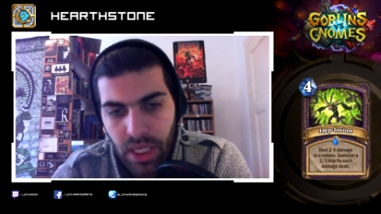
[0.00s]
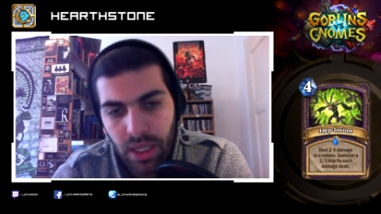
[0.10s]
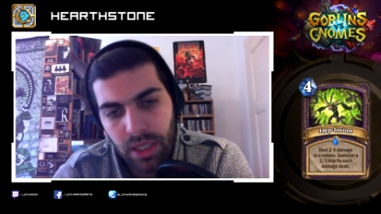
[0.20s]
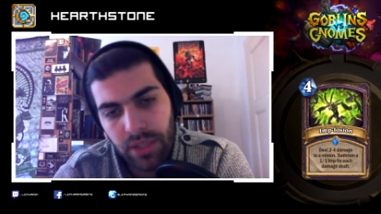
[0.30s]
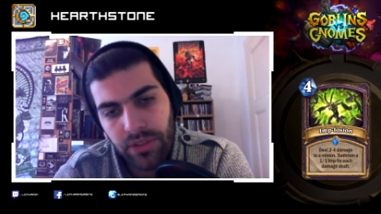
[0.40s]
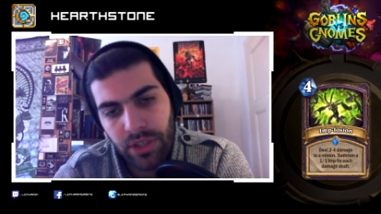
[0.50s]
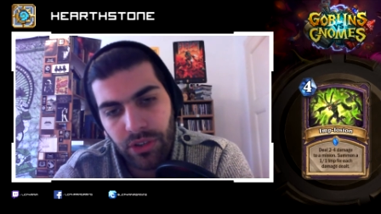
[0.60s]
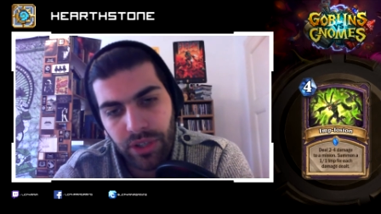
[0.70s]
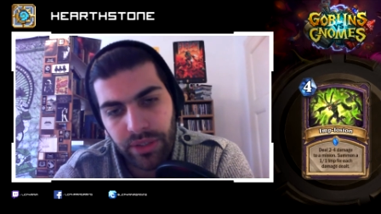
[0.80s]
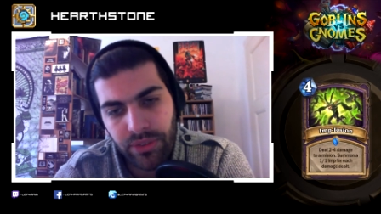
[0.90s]

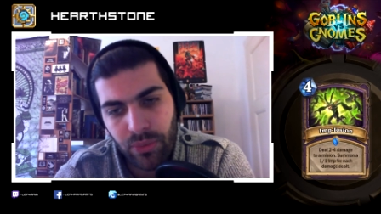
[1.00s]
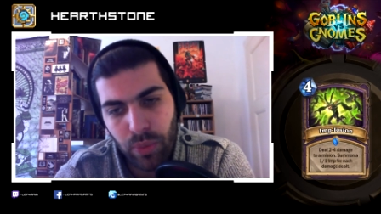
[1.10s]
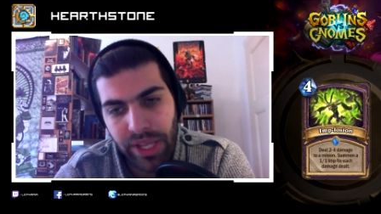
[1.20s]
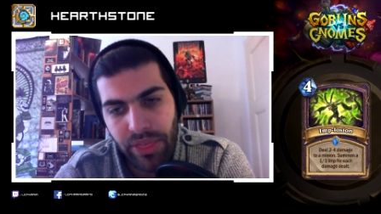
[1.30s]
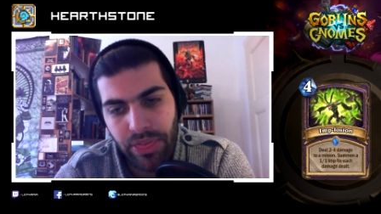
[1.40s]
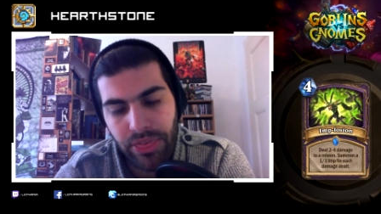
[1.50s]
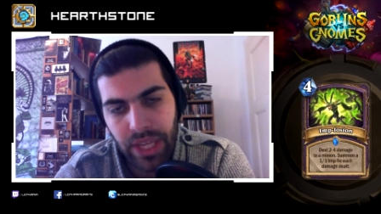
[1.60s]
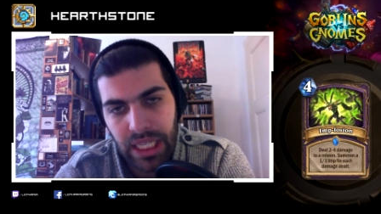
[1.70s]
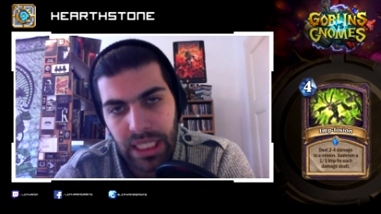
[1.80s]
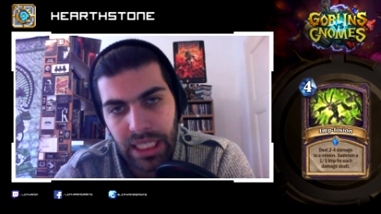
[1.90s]
Synergizes with
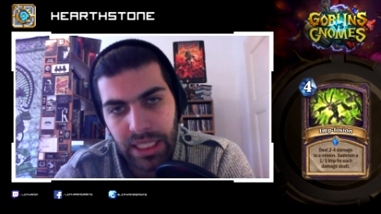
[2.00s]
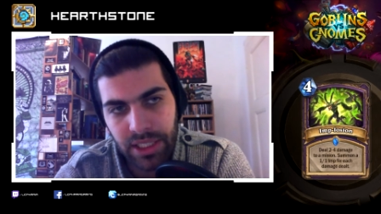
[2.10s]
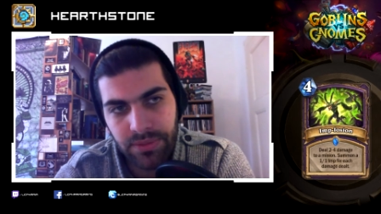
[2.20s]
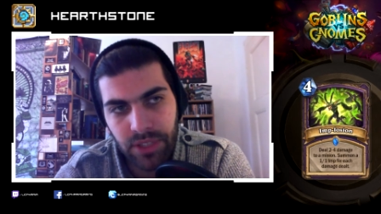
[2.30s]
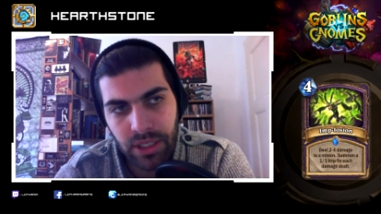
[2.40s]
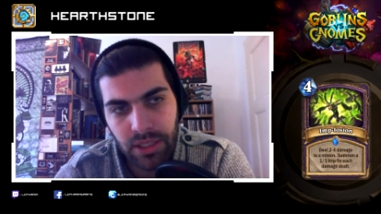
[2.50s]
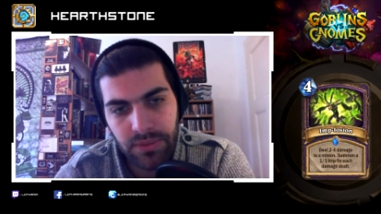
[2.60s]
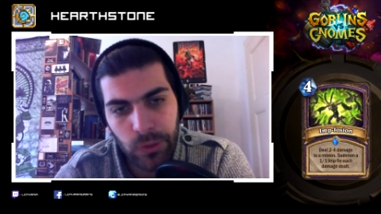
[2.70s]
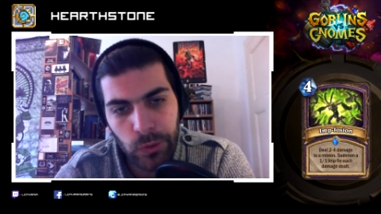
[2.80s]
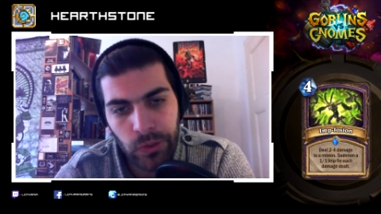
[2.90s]
Knife Juggler,
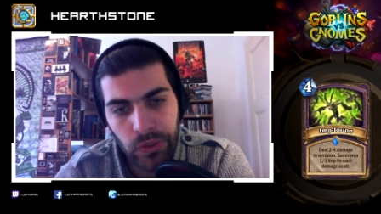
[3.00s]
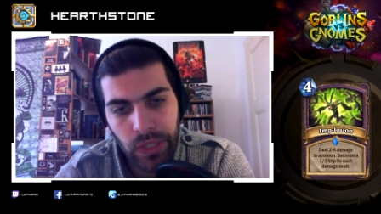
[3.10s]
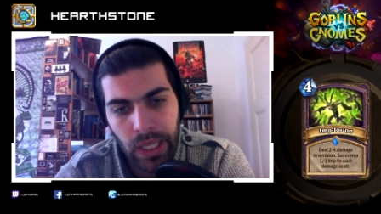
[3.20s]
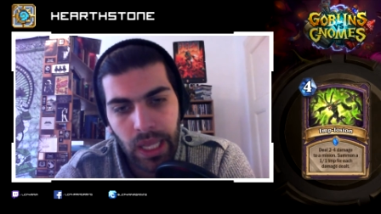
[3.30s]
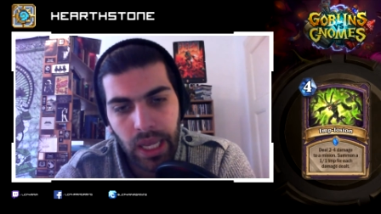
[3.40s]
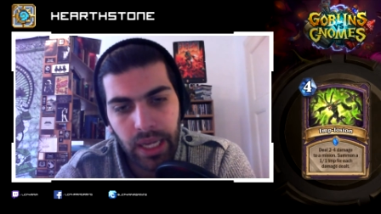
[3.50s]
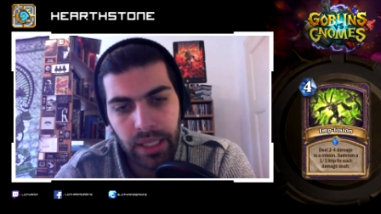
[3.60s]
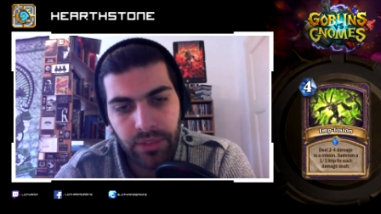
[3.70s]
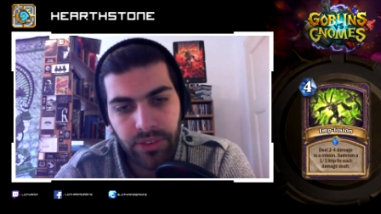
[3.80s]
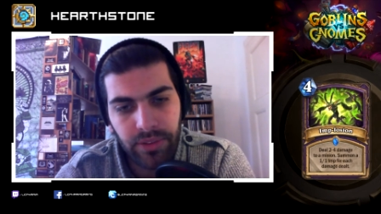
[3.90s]
of course,
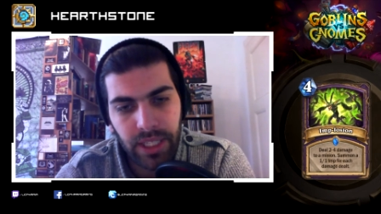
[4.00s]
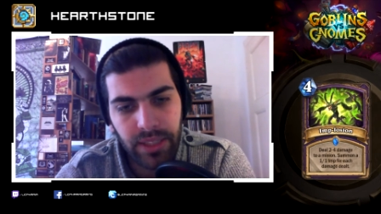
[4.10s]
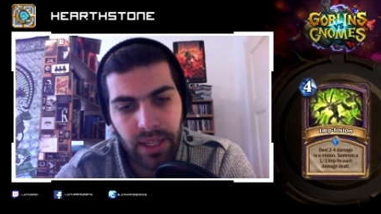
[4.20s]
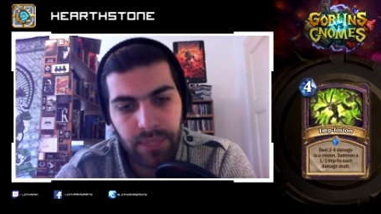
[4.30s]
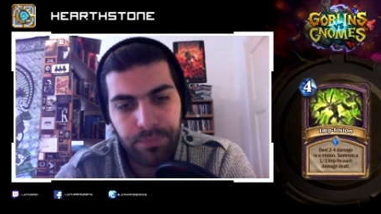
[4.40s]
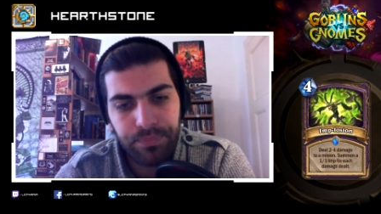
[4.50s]
and stuff like that.